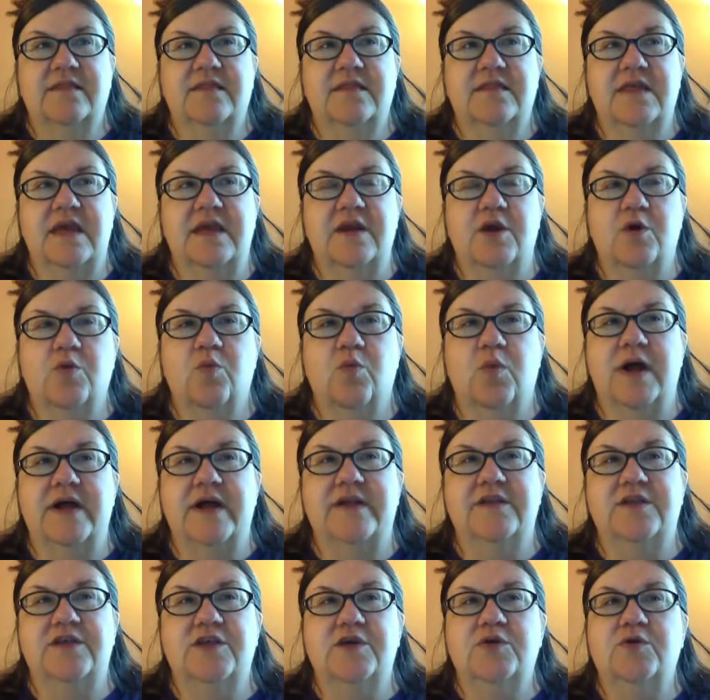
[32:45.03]
they don't
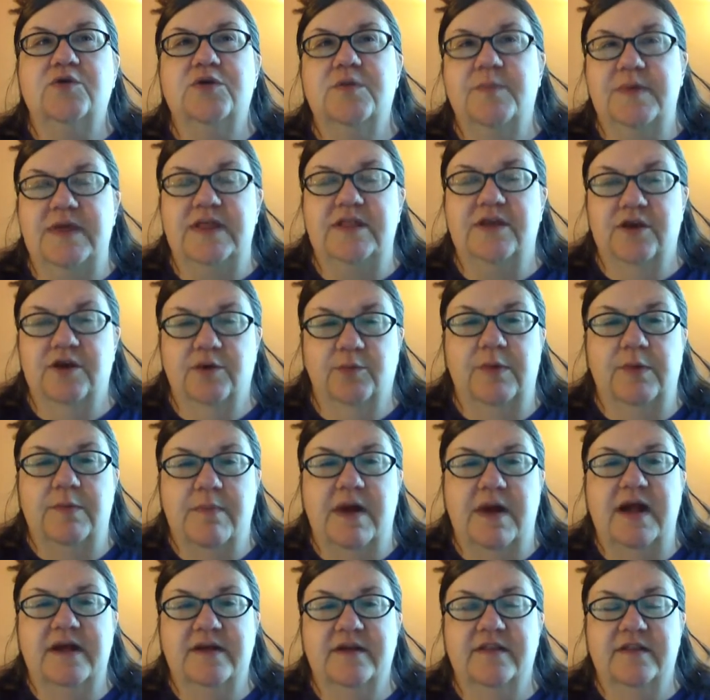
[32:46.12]
want you to be there to
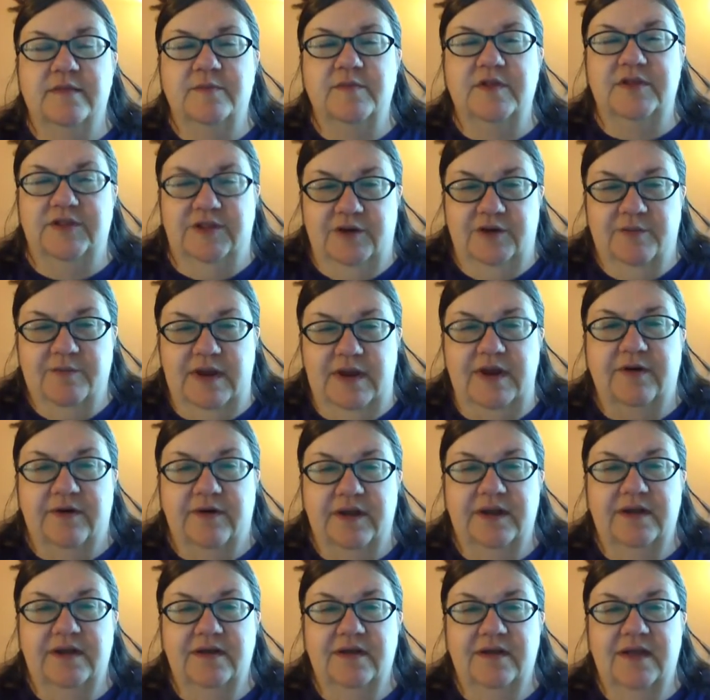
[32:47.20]
remind them that they're
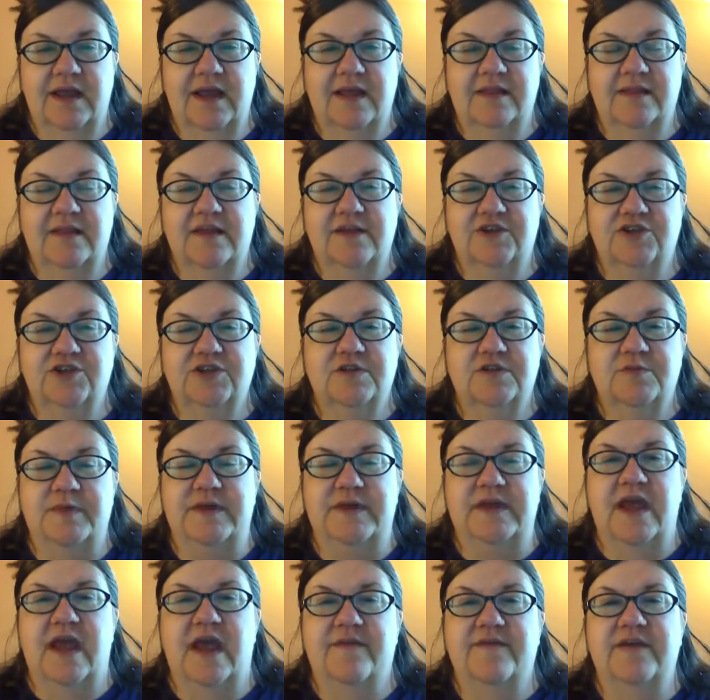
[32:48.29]
married and they shouldn't
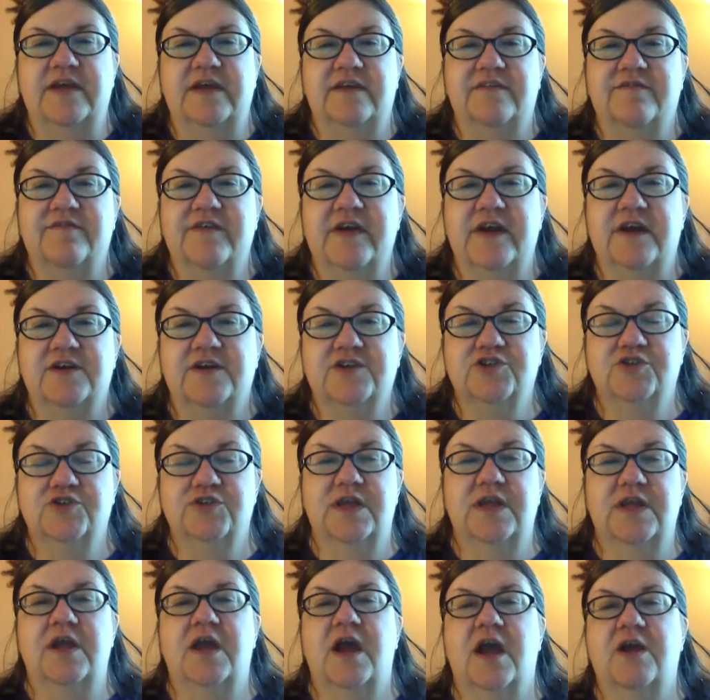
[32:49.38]
be having an affair. So
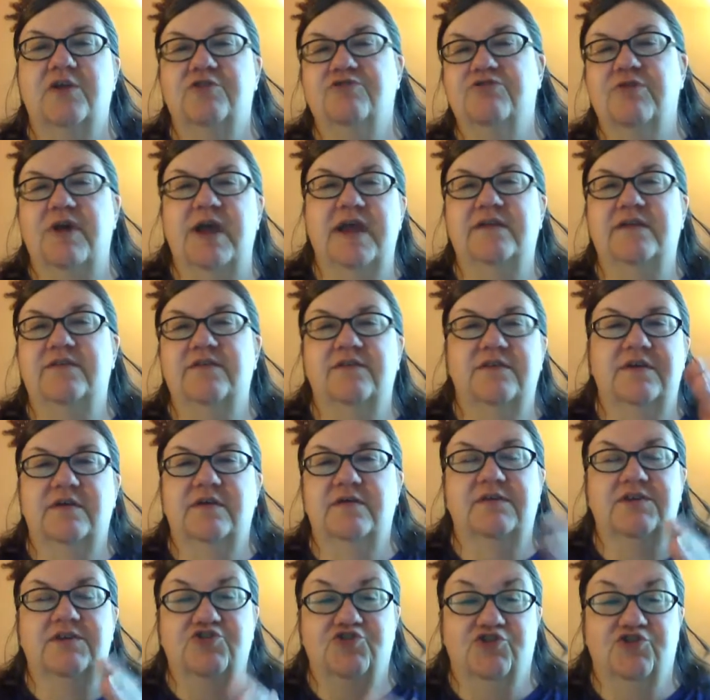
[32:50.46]
they are trying to
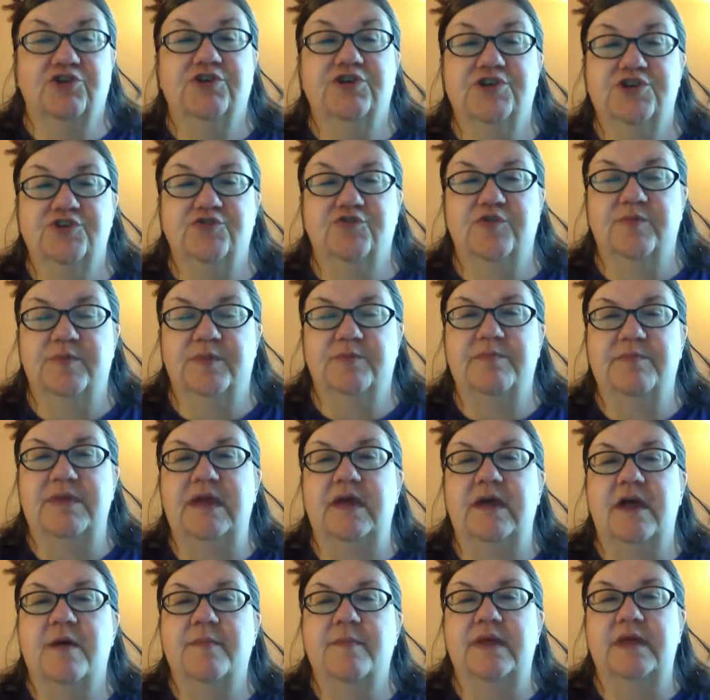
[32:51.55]
discourage you from
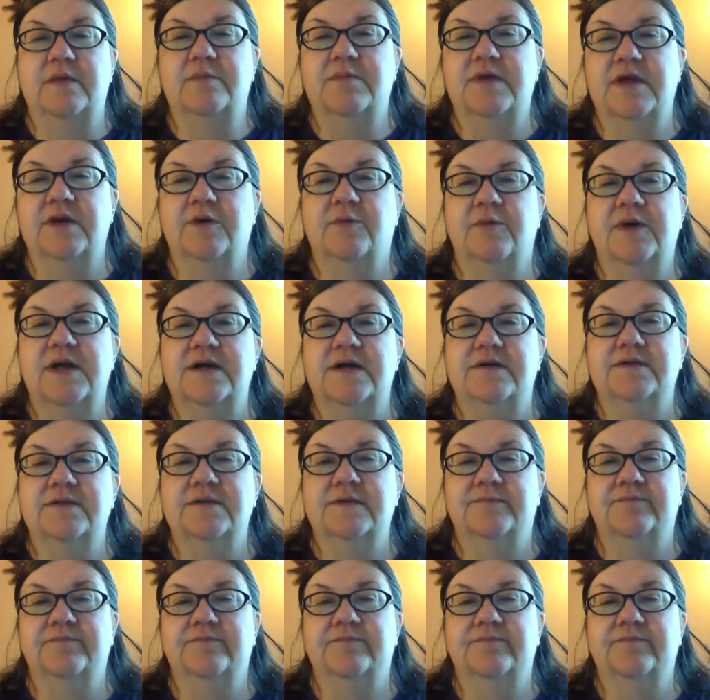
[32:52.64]
coming and being around.